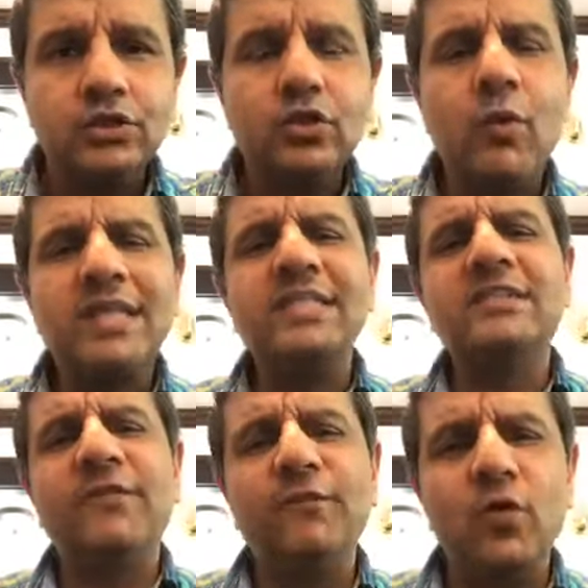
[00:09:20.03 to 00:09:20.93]
So what
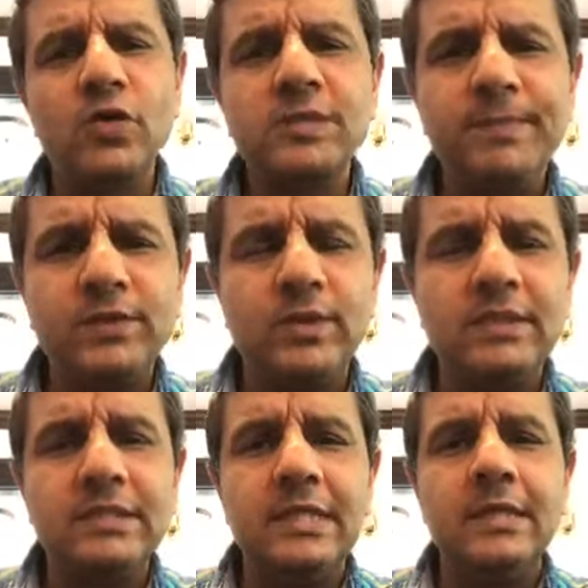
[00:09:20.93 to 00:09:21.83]
is the force
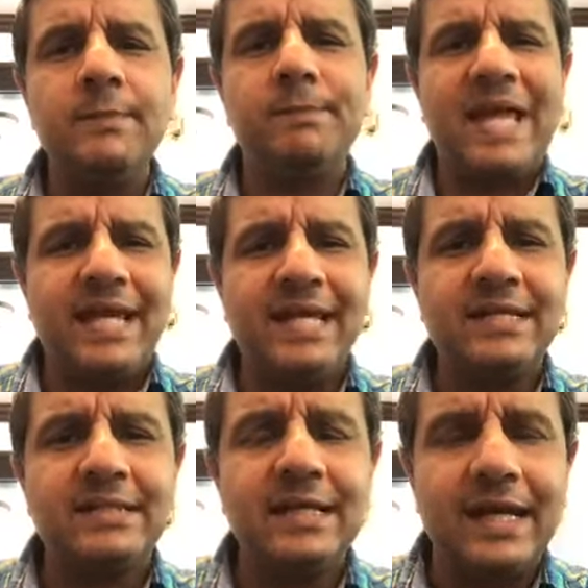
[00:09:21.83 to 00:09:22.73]
between the
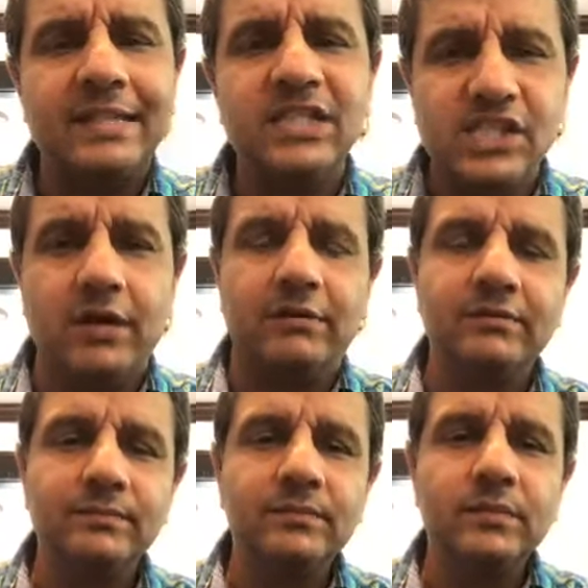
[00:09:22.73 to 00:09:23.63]
planet and the sun?
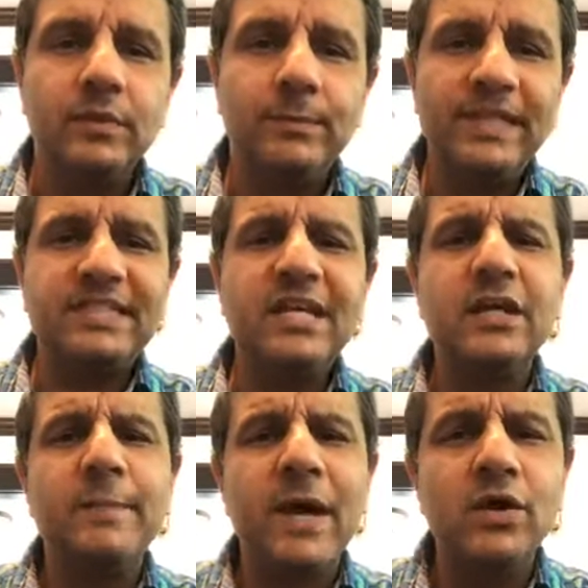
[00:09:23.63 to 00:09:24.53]
Please
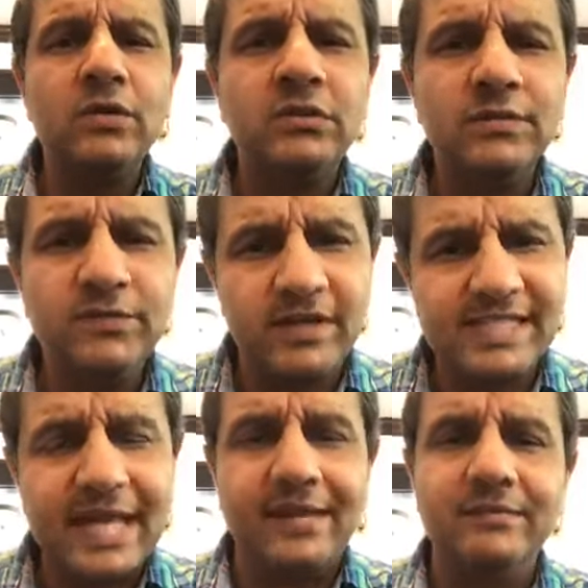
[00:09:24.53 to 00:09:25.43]
think about for a
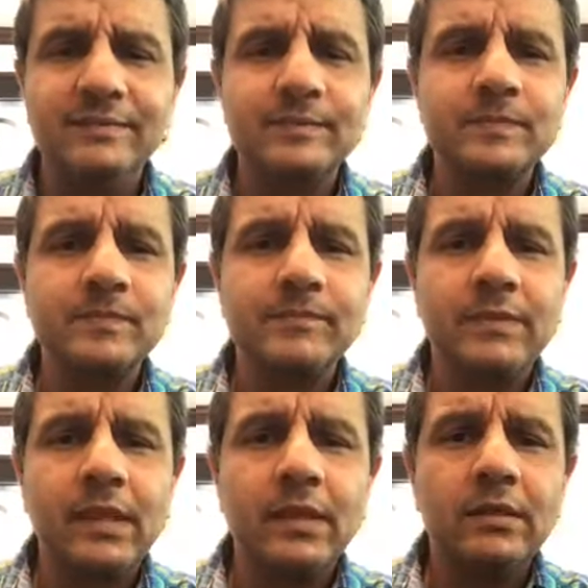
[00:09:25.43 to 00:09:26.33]
second.
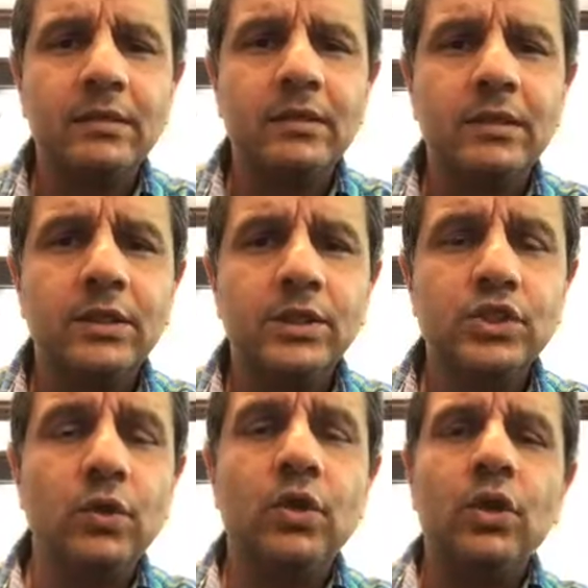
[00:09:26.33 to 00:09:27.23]

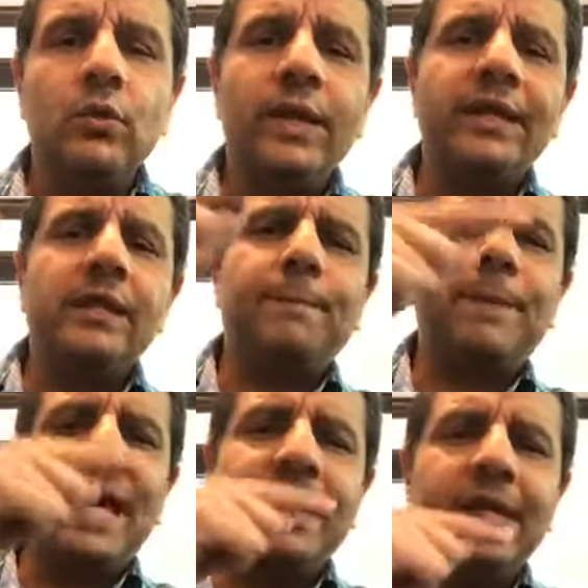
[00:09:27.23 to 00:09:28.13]
So when a
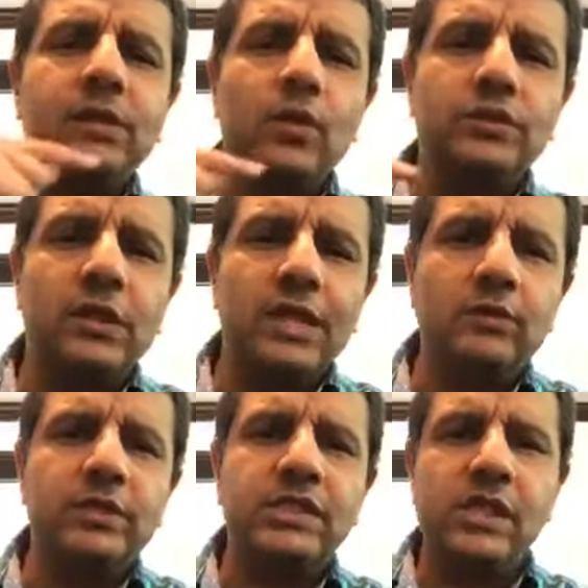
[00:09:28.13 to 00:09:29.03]
planet goes
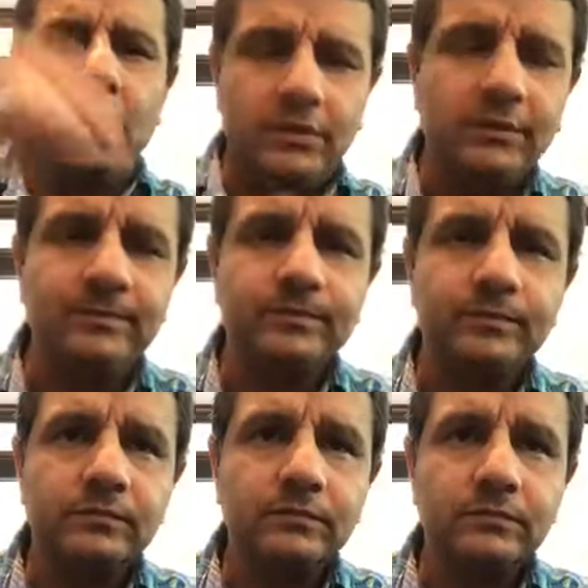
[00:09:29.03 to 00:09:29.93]
around the sun,
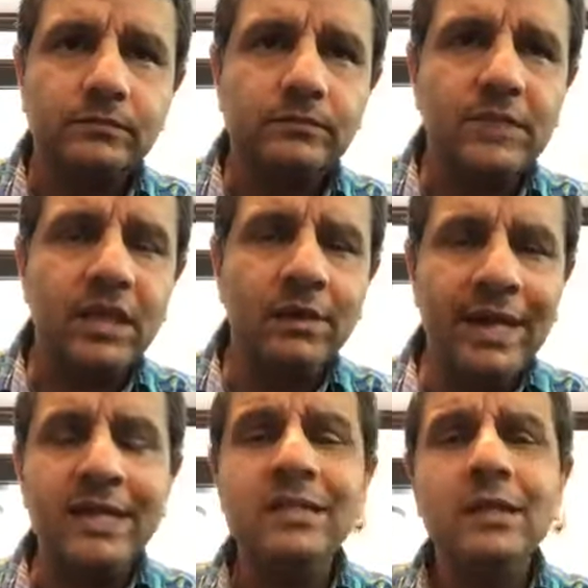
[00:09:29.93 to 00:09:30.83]

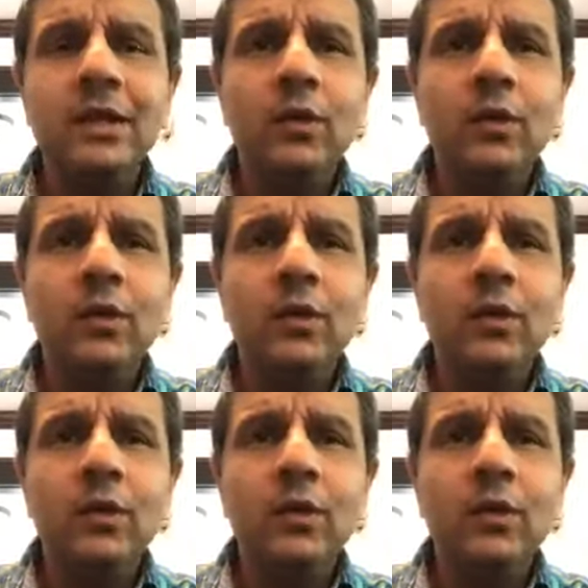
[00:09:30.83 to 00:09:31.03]
right?